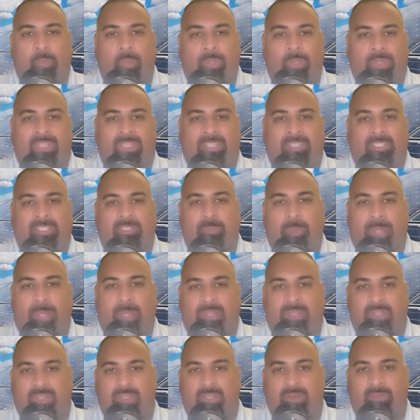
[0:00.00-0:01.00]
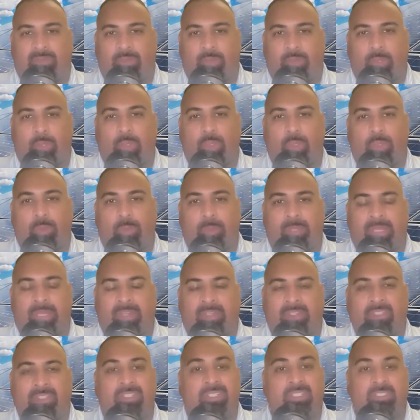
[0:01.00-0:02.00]
with the expansion of renewable
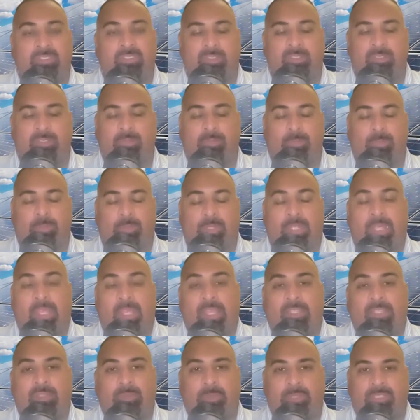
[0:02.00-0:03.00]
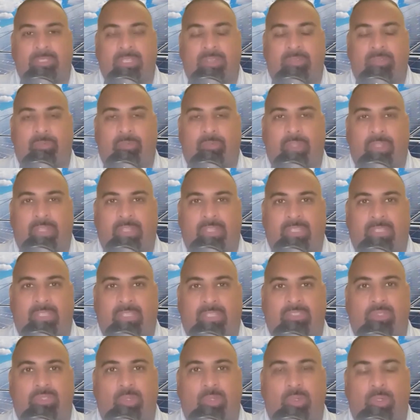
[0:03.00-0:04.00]
energy, specifically
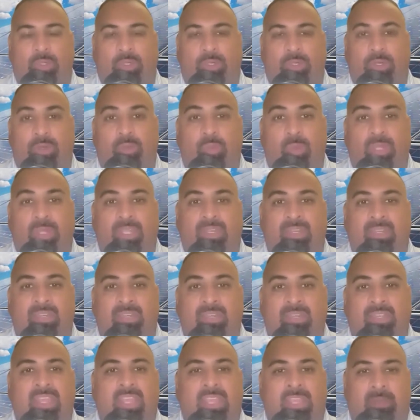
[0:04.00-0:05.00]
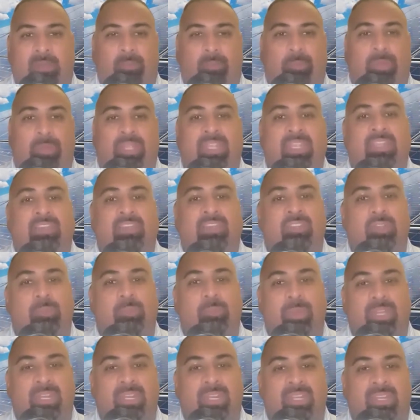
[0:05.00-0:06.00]
solar and wind, it being
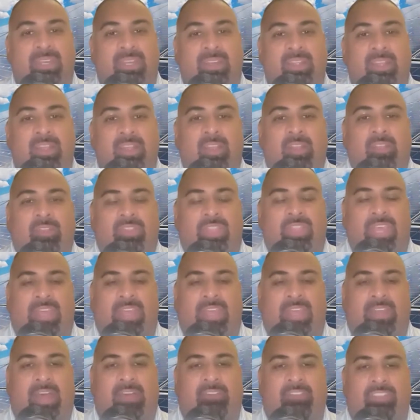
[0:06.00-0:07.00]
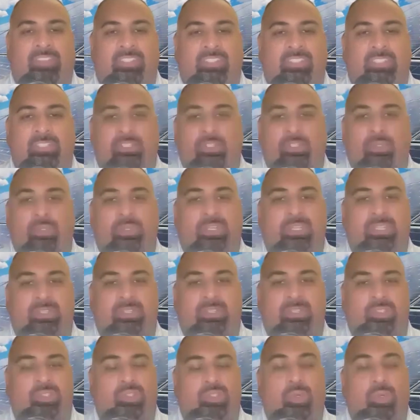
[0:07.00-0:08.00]
intermittent, that obviously you
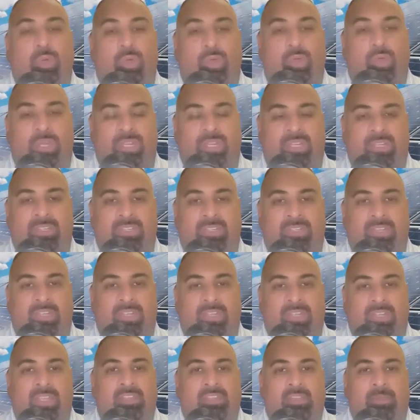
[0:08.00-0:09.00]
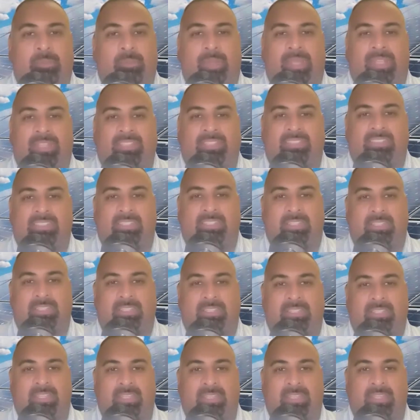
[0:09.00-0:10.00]
need storage to
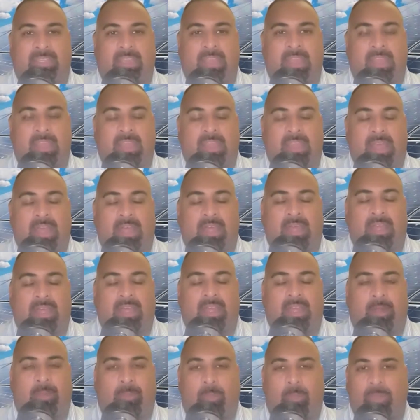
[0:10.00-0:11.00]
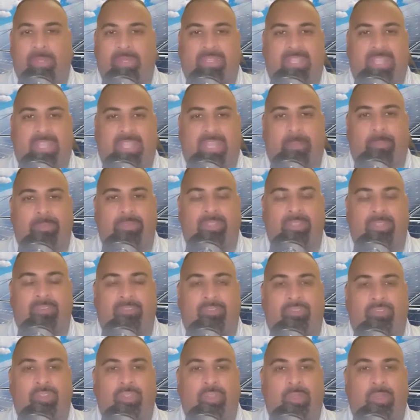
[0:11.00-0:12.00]
basically help with the ebbs and
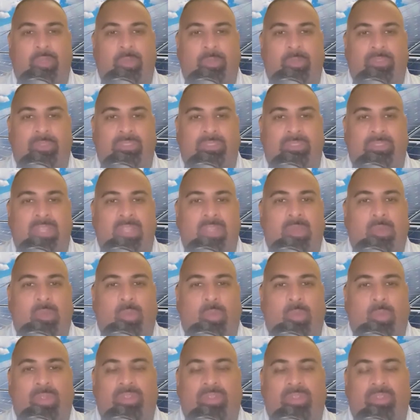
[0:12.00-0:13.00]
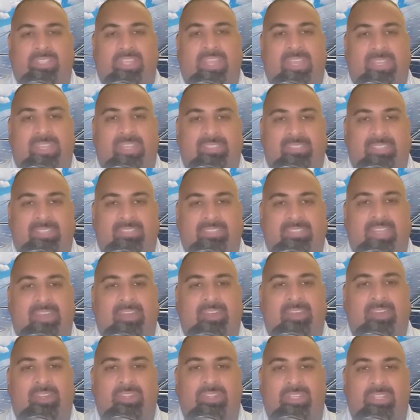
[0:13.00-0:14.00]
flows when there's excess
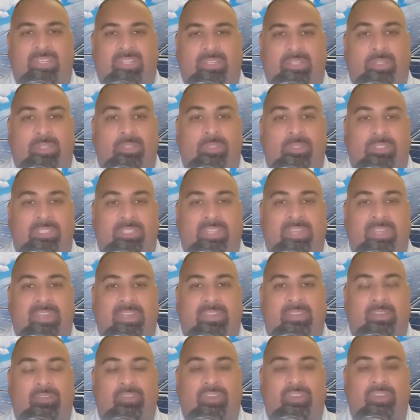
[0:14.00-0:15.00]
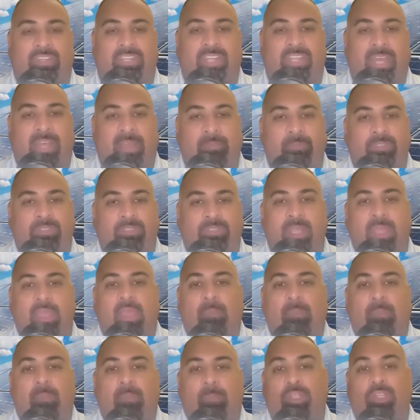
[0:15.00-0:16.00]
energy and using it at different times.
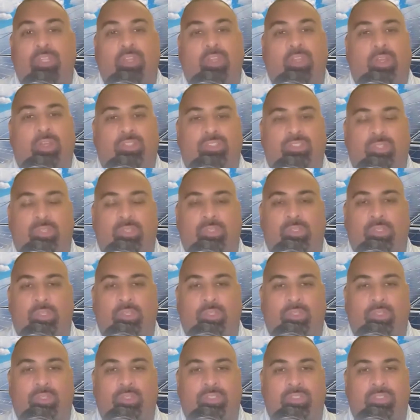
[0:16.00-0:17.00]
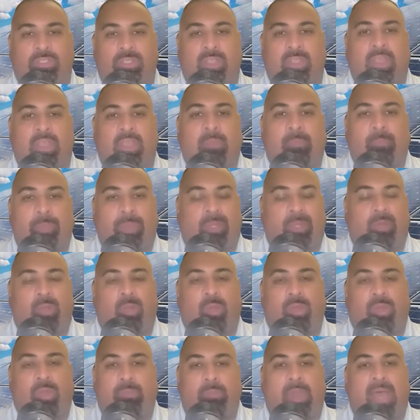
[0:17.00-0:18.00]
But you could also use
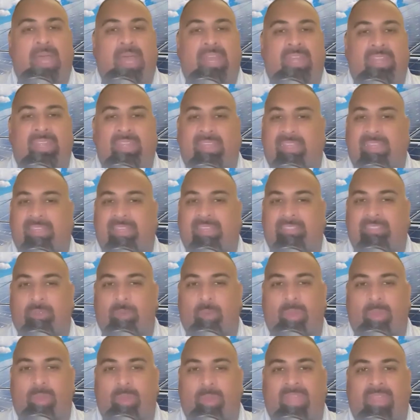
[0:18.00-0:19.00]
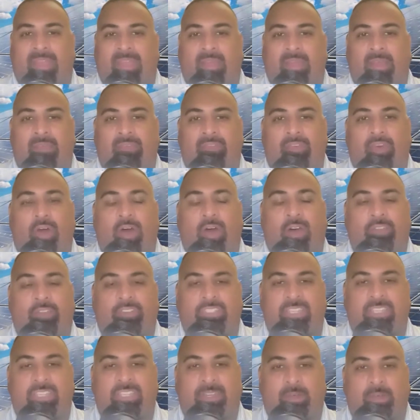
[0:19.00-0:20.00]
Bitcoin mining as a way of
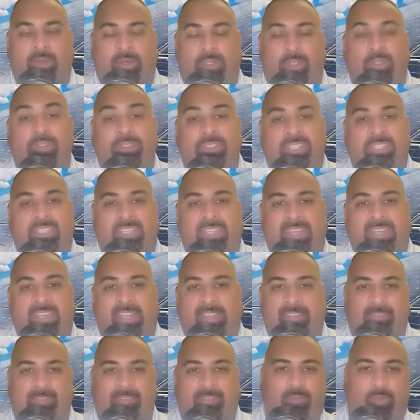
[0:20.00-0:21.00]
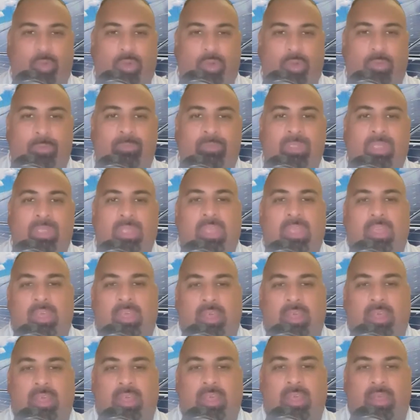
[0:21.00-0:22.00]
offsetting or using it as a form
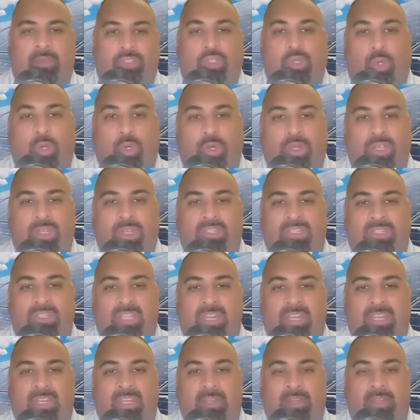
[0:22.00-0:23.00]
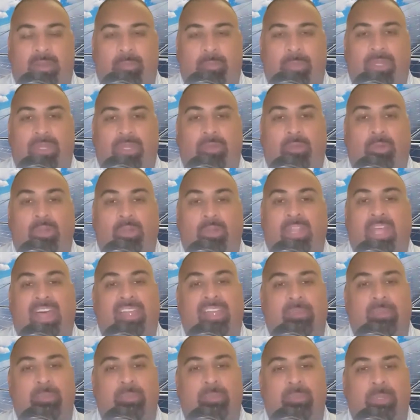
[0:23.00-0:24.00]
of storage, and it could be a
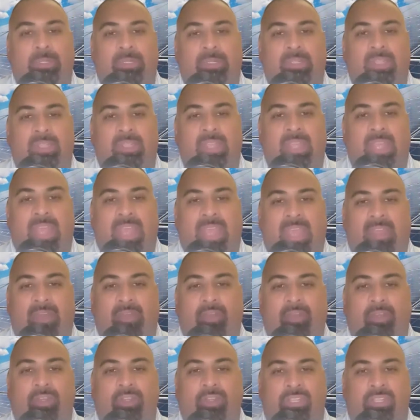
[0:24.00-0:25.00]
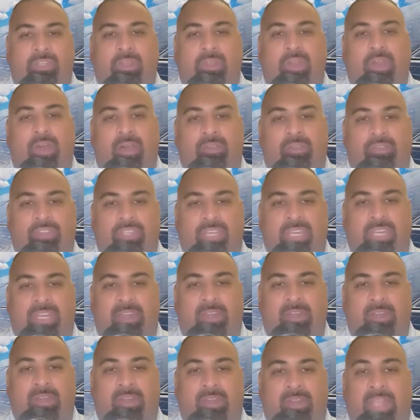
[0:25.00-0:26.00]
reliable energy
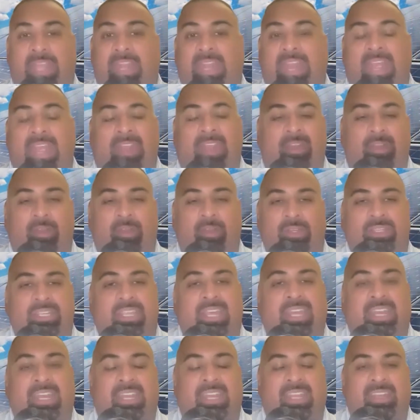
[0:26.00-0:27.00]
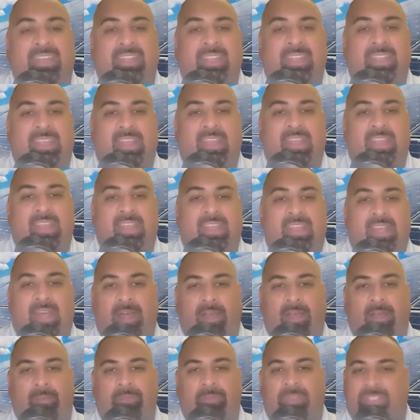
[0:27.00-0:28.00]
off-taker and anchor tenant.
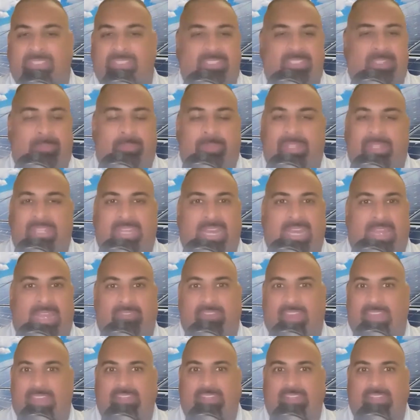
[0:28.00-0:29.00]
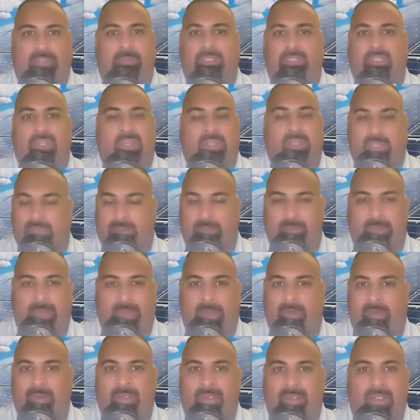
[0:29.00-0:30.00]
This is something that I've actually been talking
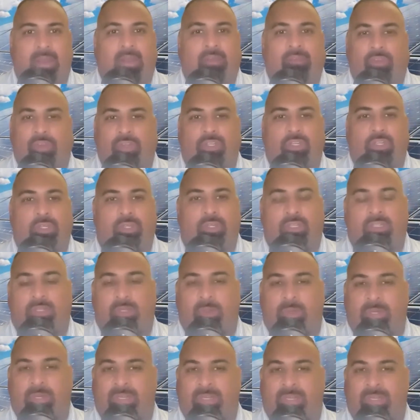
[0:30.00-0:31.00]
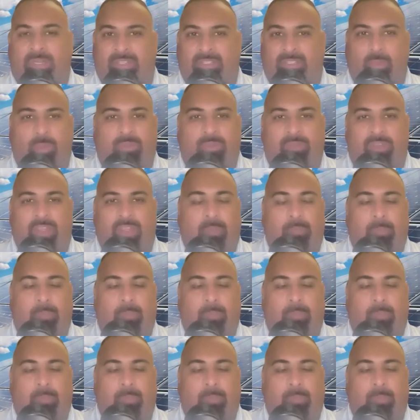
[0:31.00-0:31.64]
about for 2 to 3 years, and we have a